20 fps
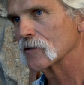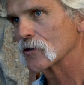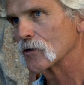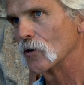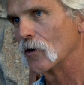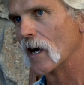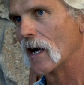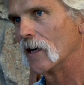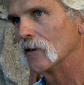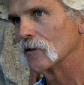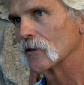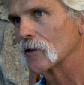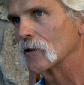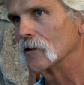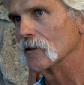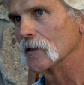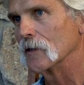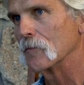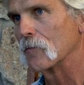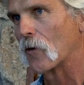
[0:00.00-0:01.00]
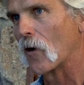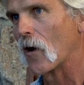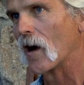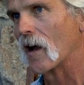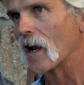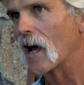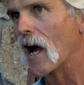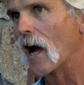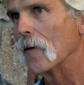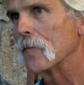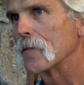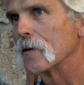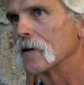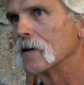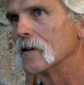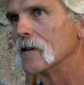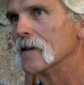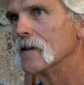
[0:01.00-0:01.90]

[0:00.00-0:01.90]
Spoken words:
so eloquently brought up.